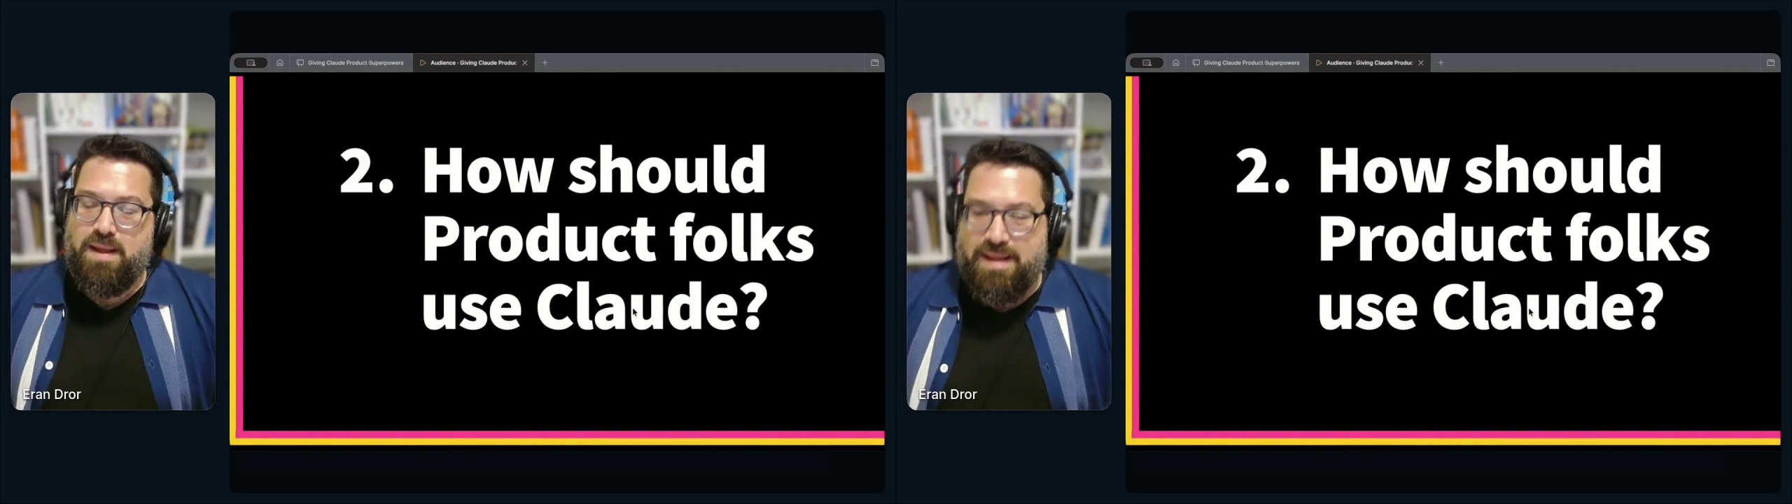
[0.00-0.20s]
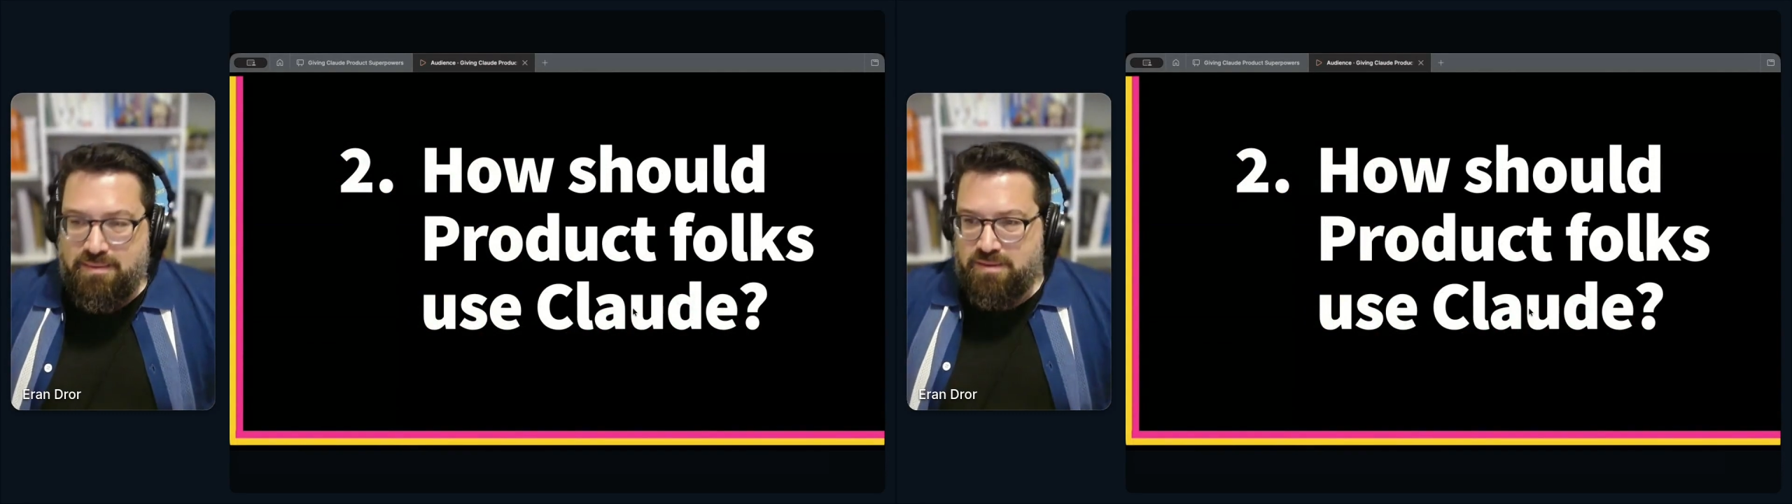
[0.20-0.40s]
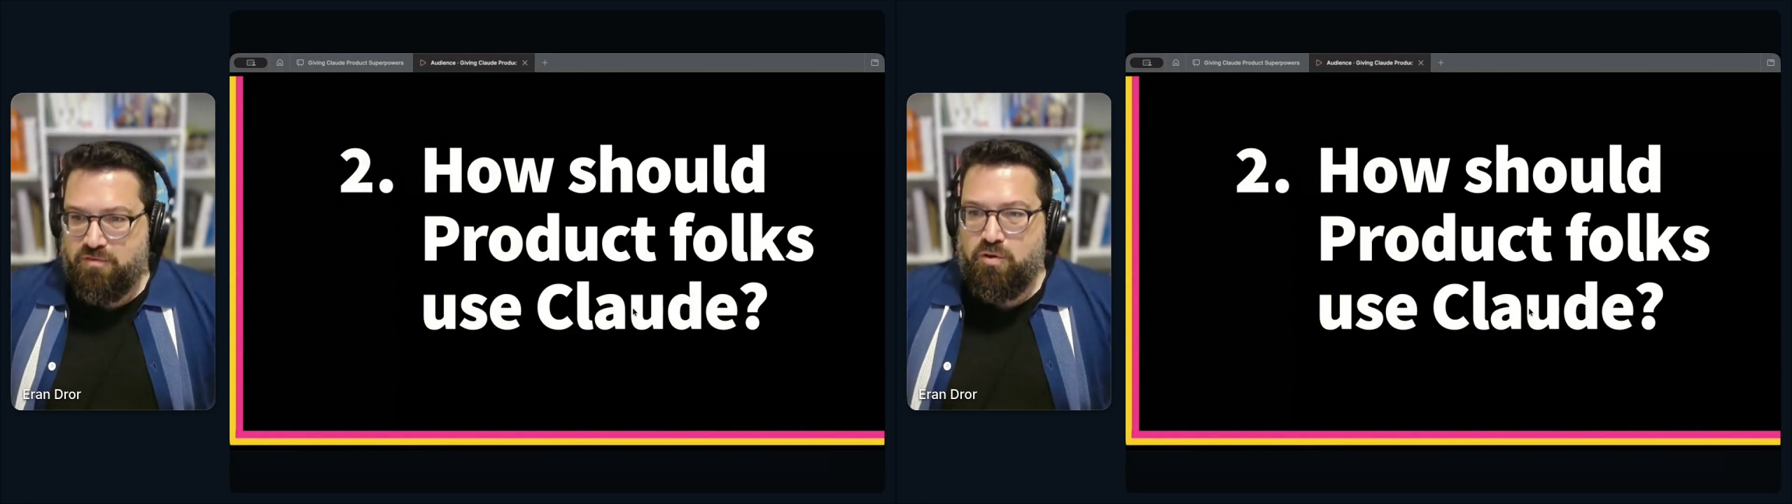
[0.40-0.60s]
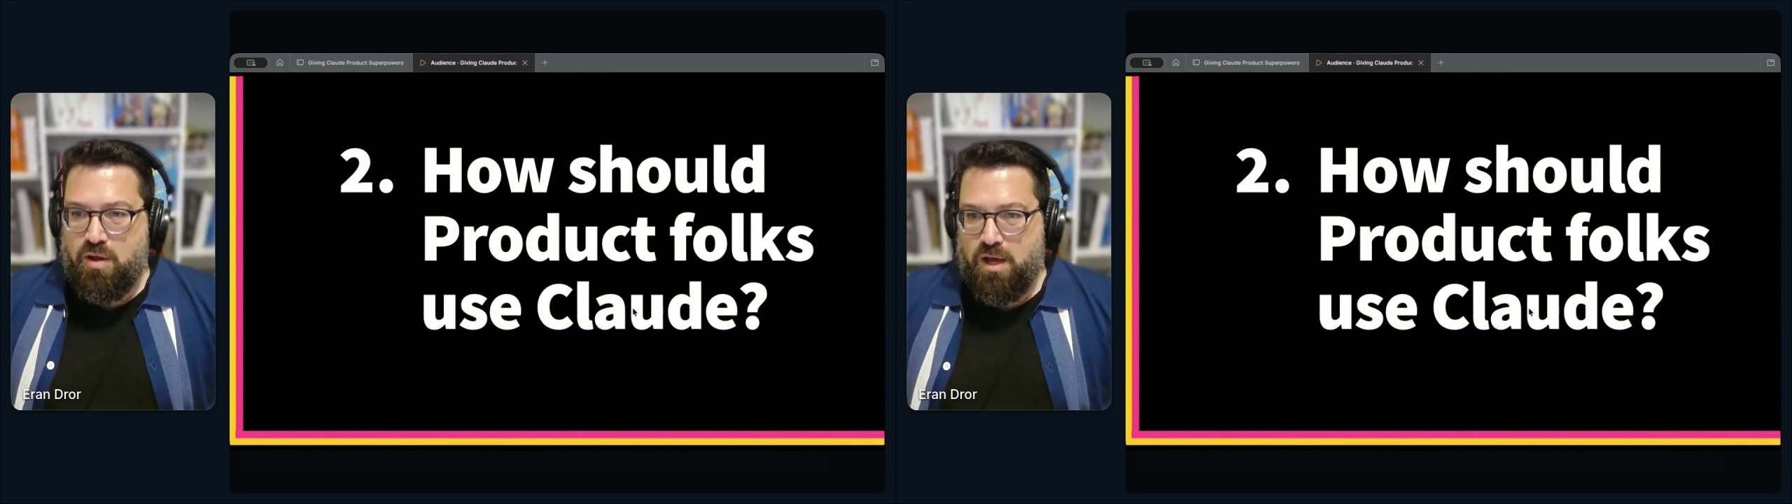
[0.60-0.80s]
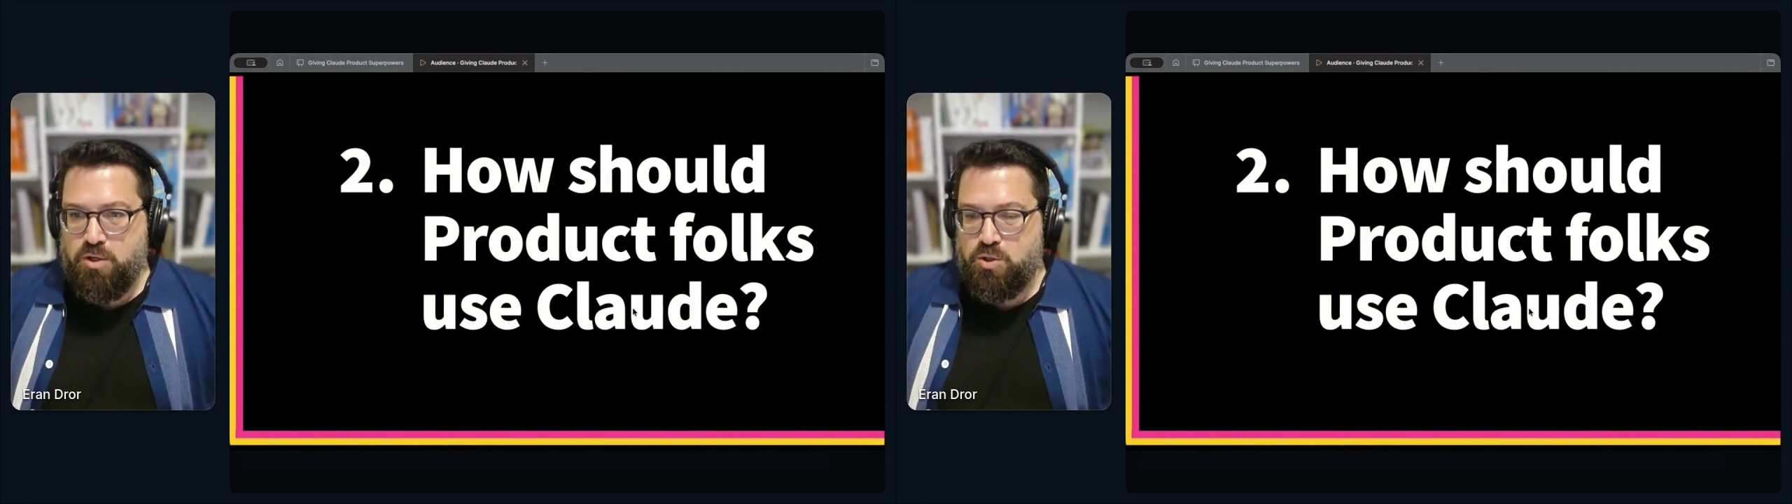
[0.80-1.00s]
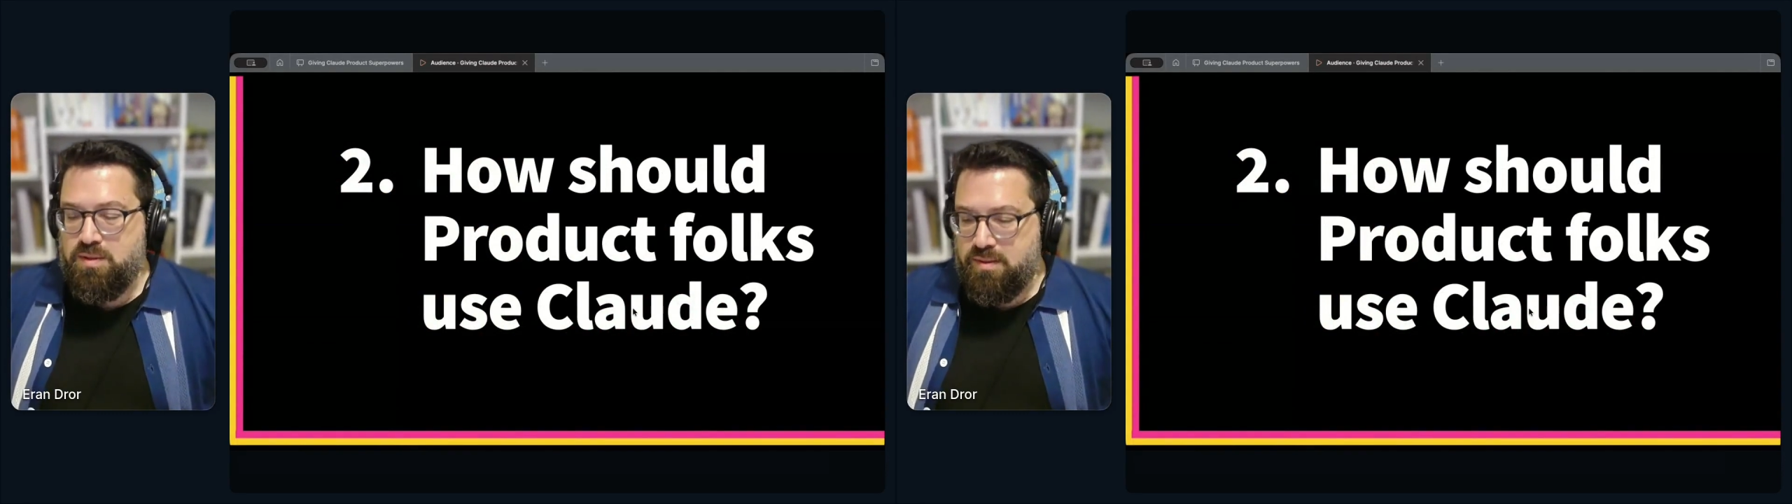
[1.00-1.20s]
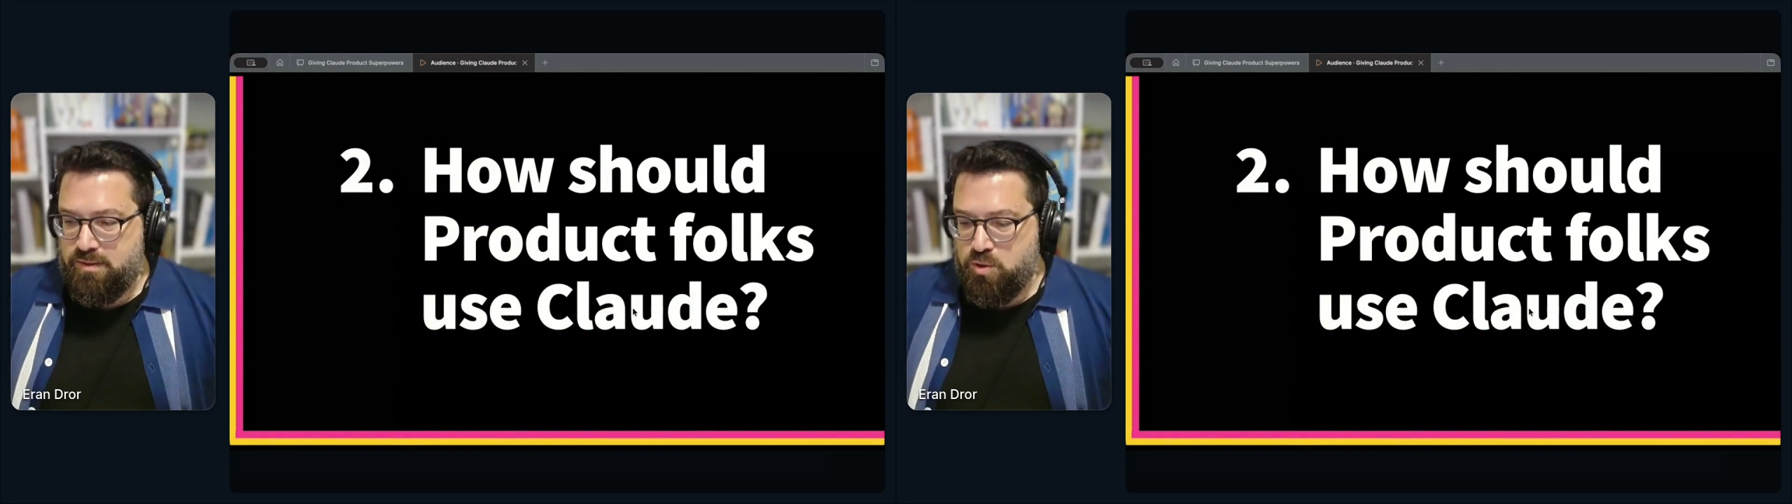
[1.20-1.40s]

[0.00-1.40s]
answer to how to do this,